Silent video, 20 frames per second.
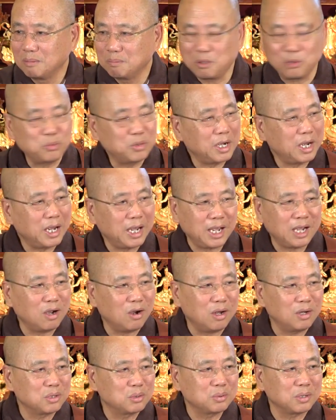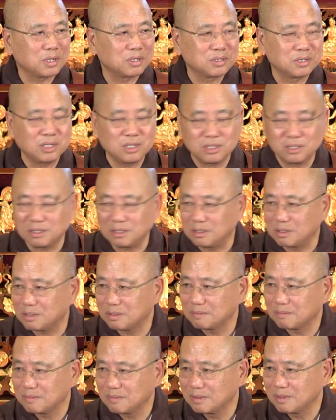But we hang on to existence.